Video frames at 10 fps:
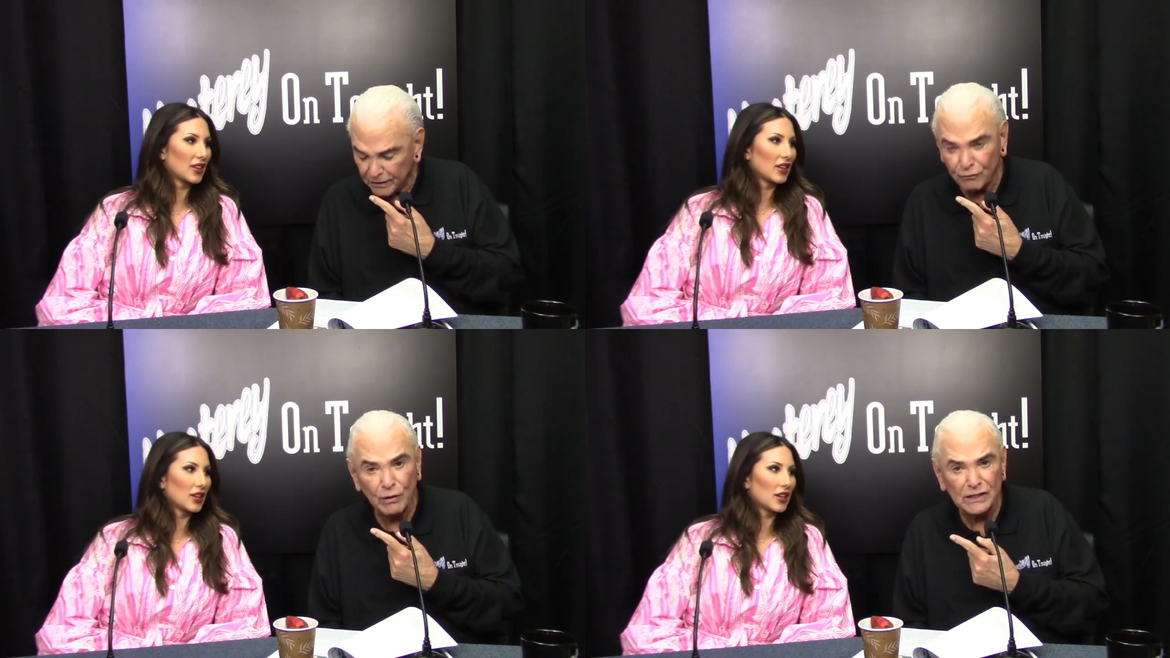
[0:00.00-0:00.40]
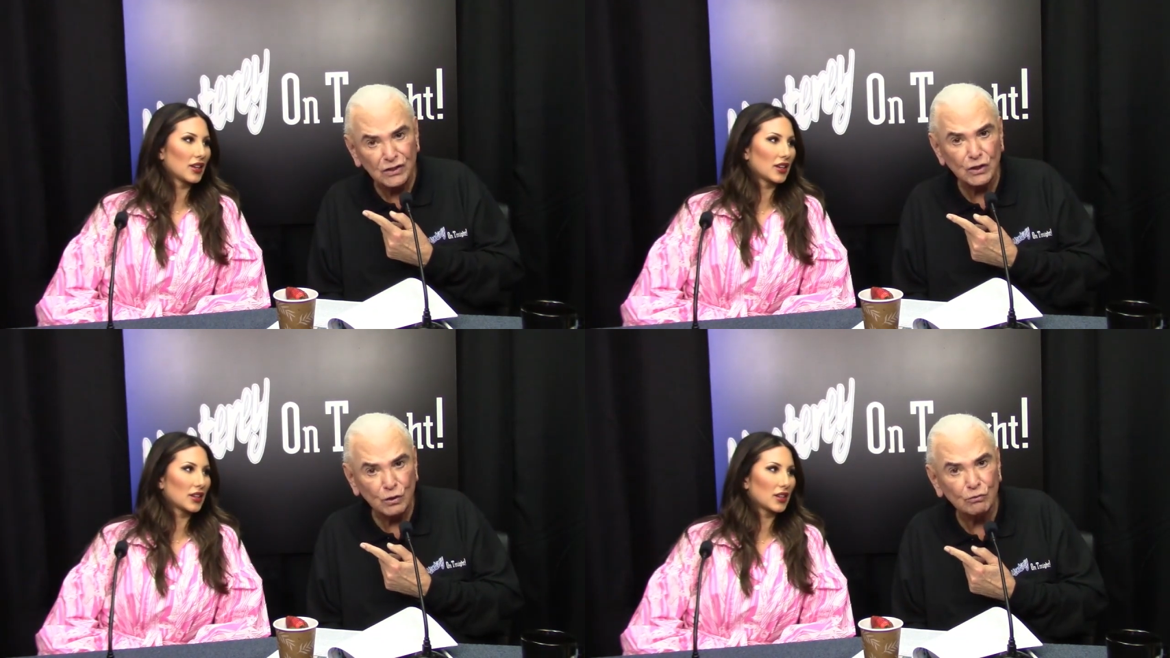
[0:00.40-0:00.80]
Speaker 1: of
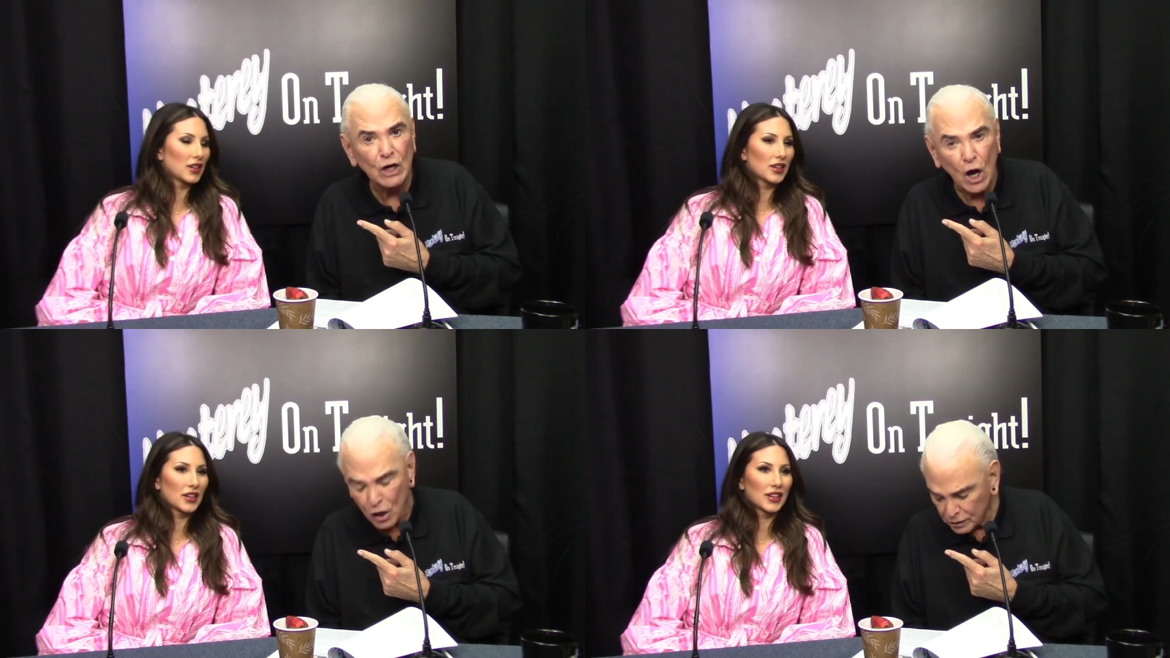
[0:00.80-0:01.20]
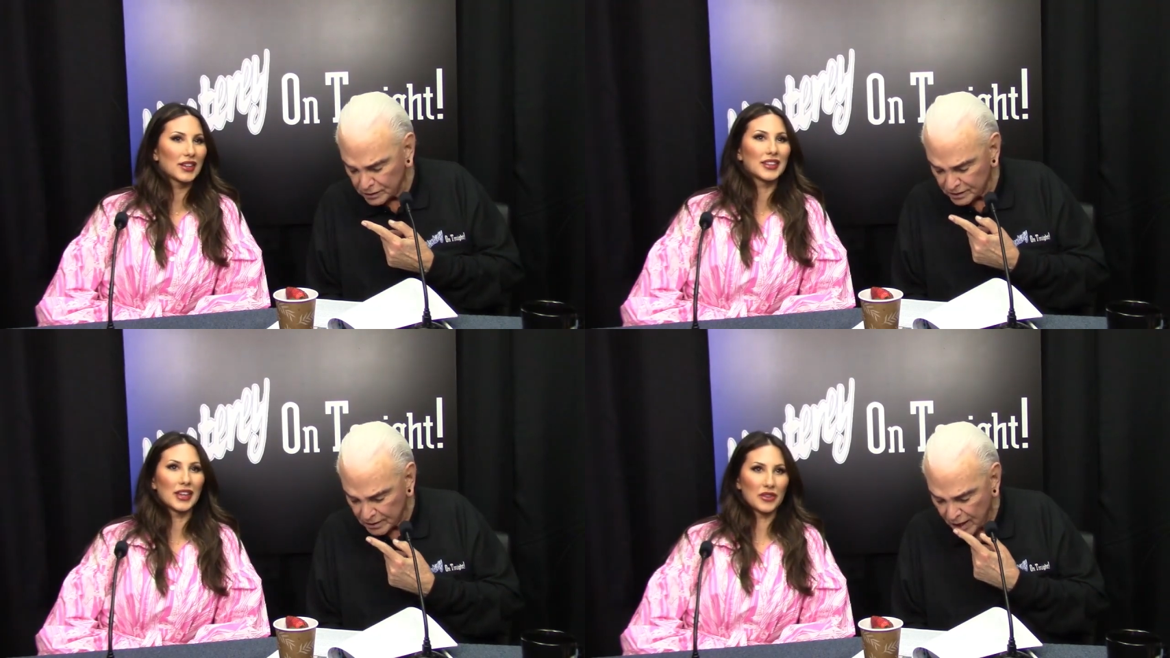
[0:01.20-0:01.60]
rescue
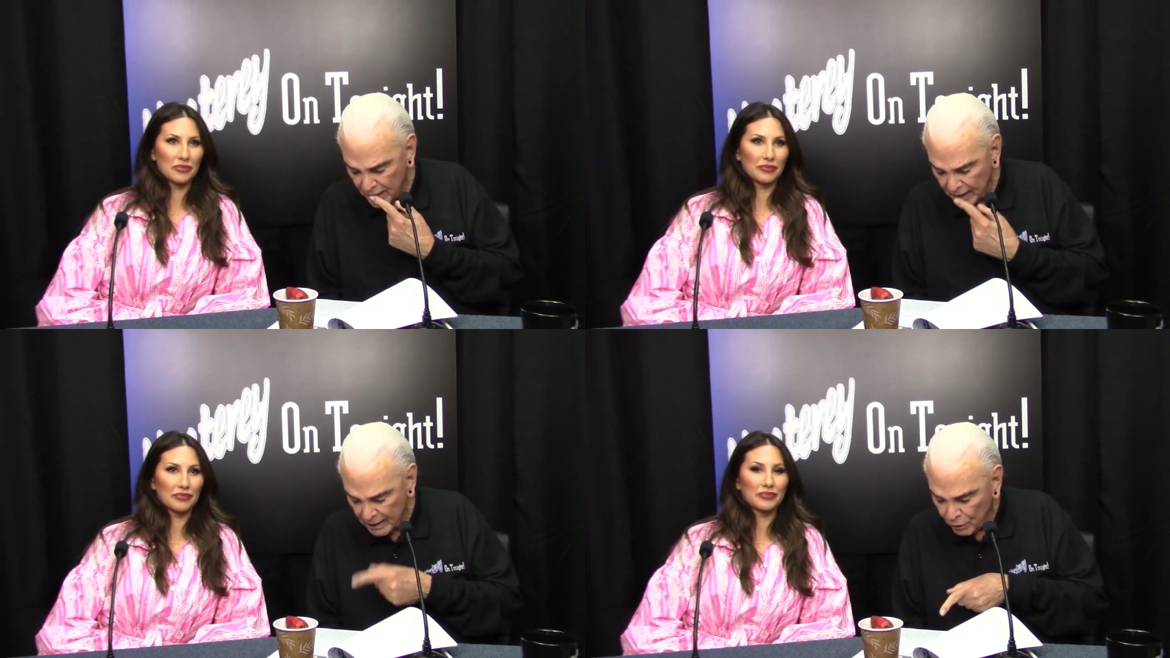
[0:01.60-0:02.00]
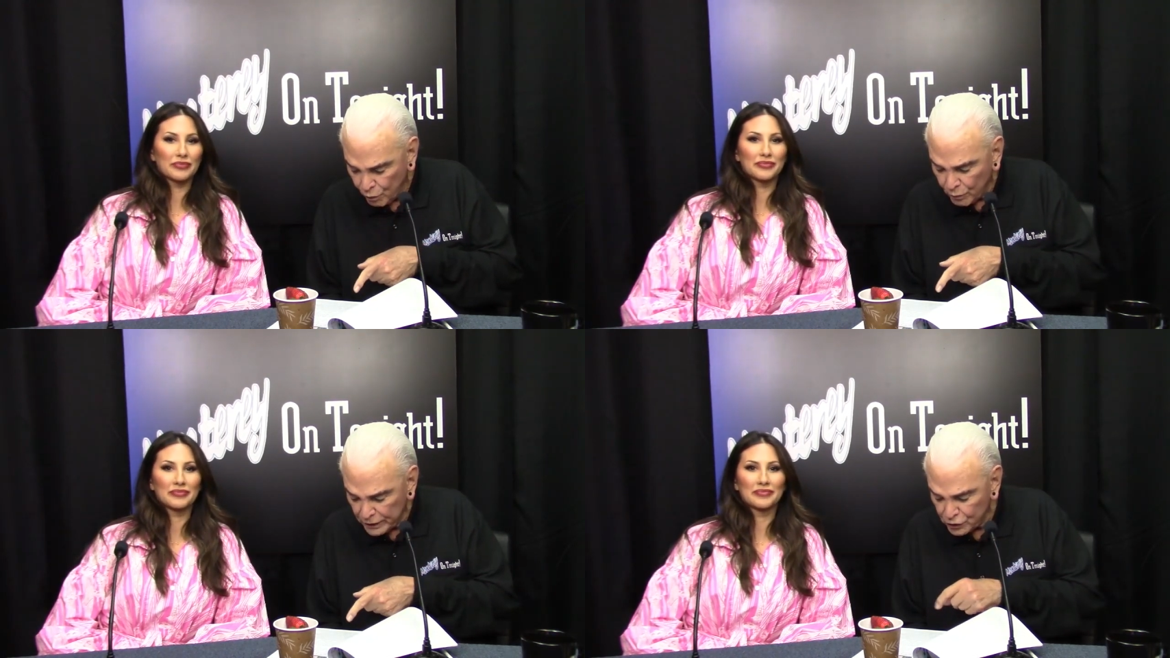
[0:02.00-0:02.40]
dogs. Yep.
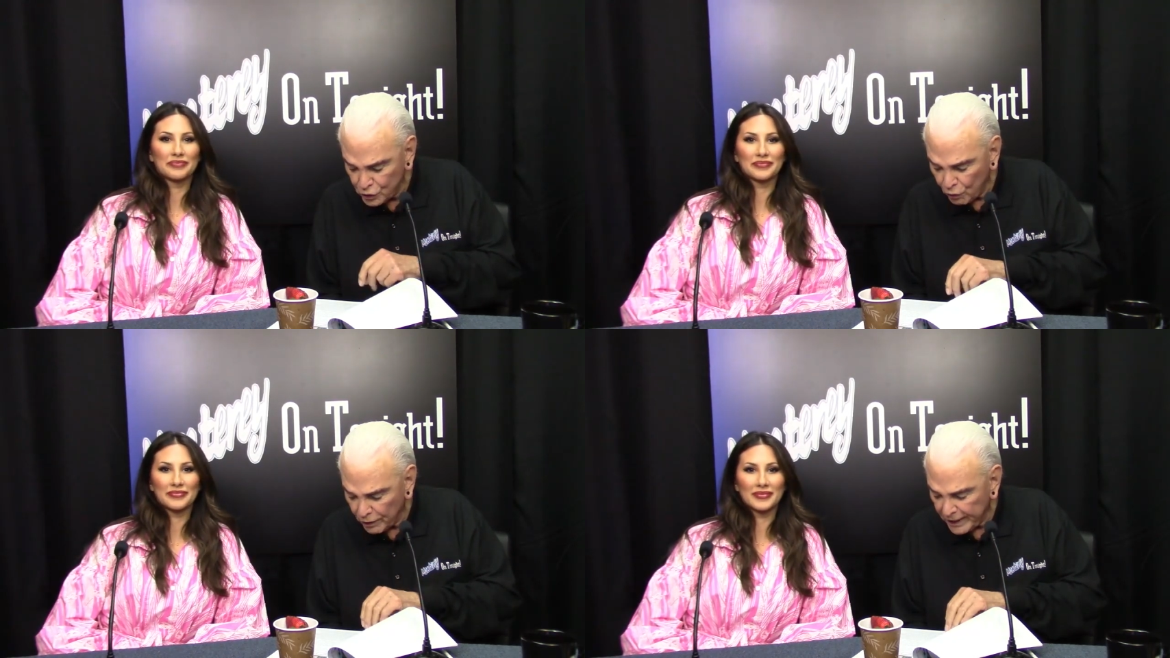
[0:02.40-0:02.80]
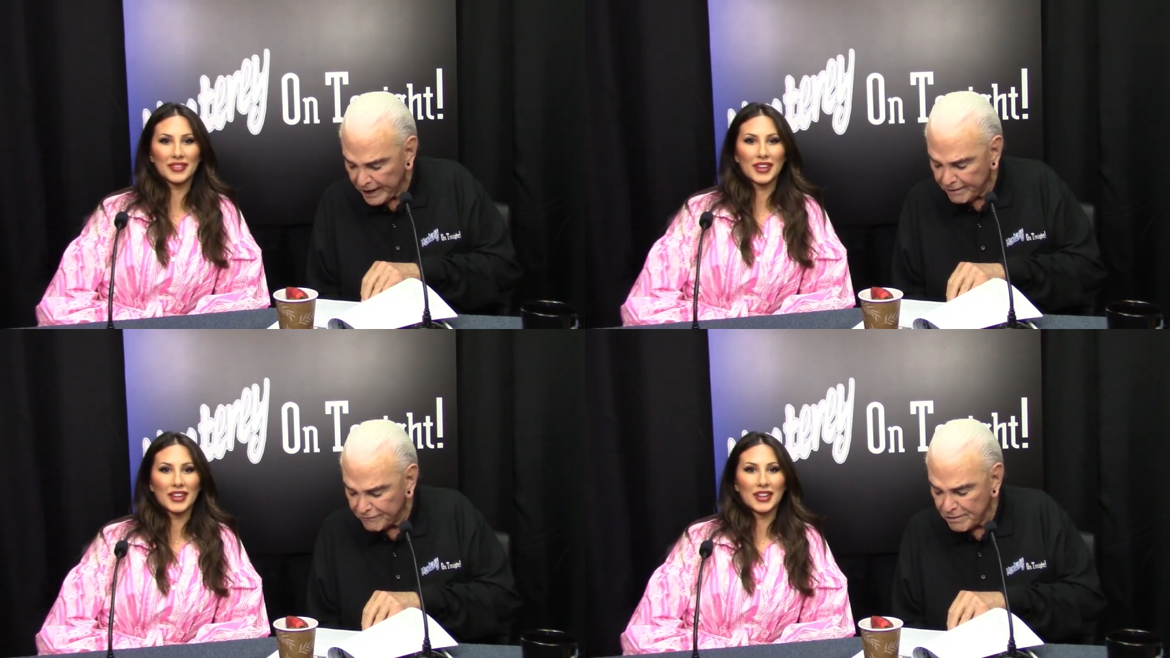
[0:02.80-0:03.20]
Who enjoy
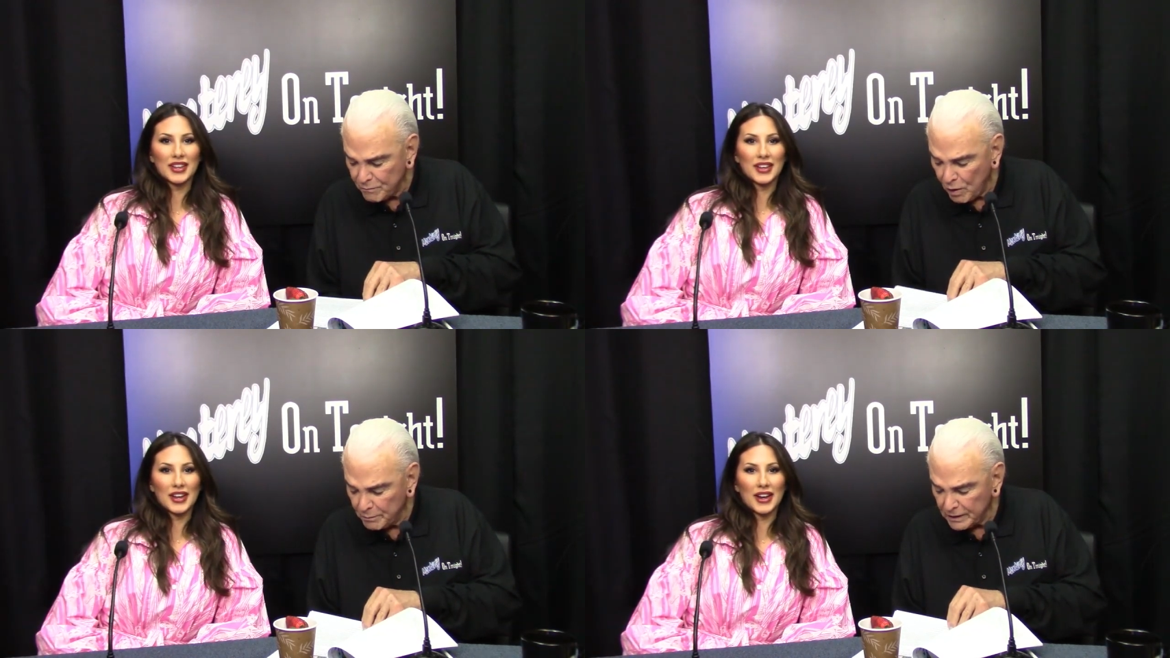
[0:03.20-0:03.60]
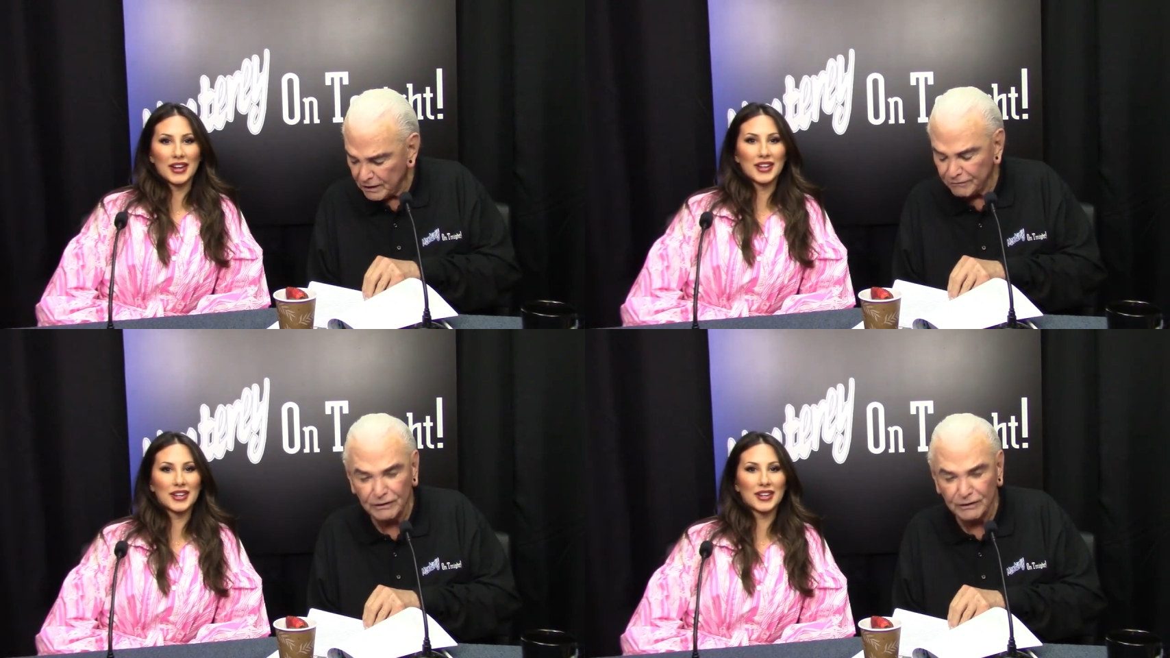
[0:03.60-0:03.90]
every moment of